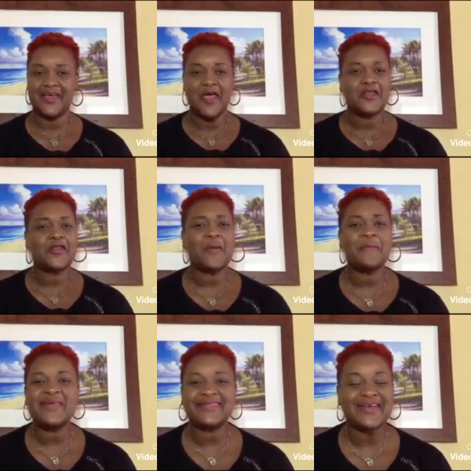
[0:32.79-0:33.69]
Now, Miss
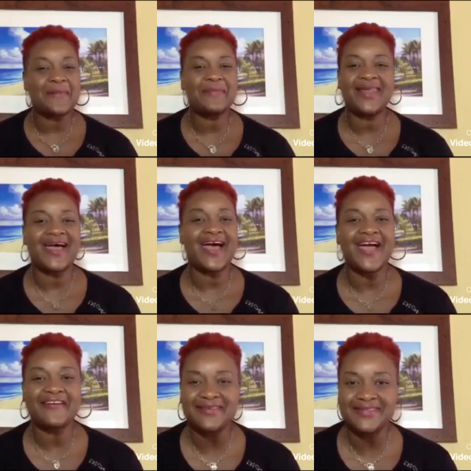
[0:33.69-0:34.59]
Kamala
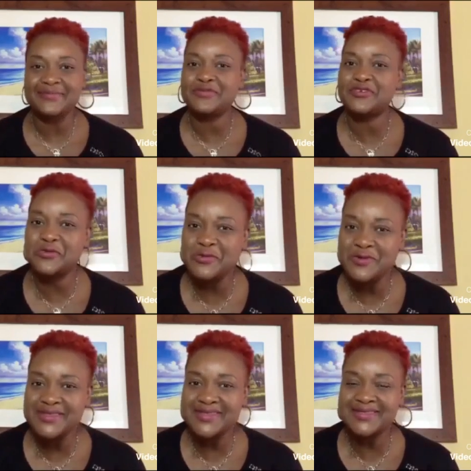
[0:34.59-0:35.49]
Harris him choose.
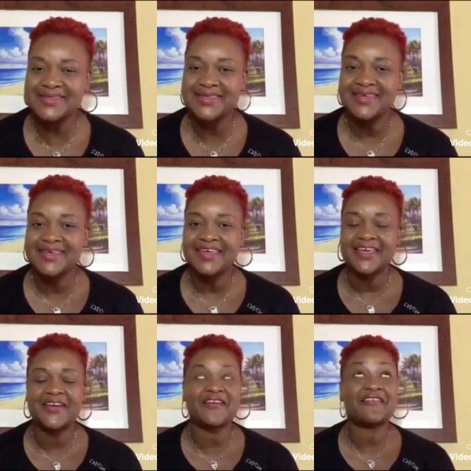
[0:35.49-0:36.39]

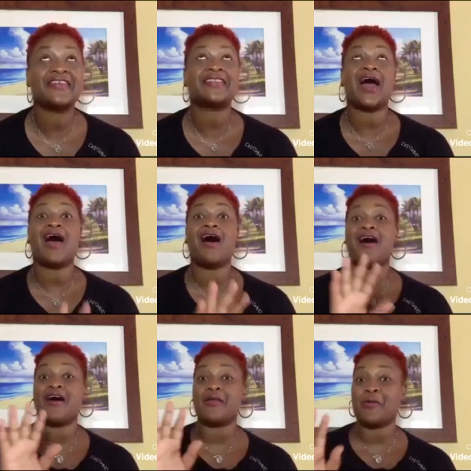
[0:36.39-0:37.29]
Girl, it's
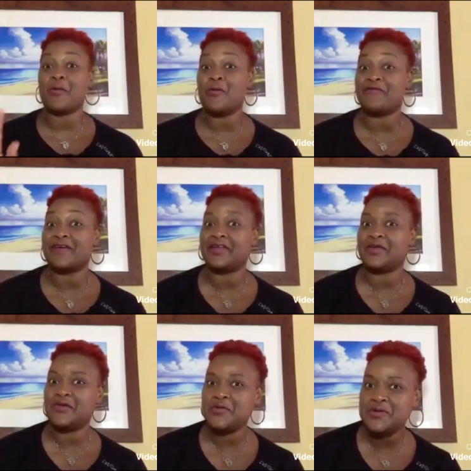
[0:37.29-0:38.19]
all over the
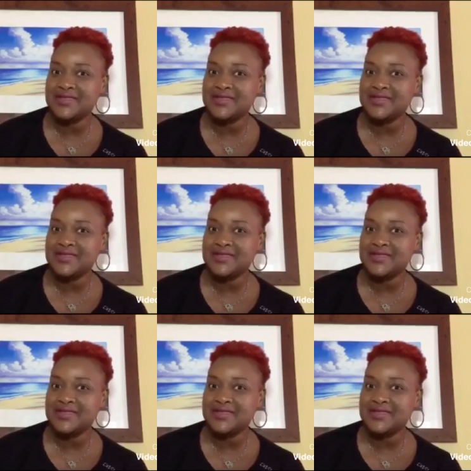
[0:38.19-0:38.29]
news.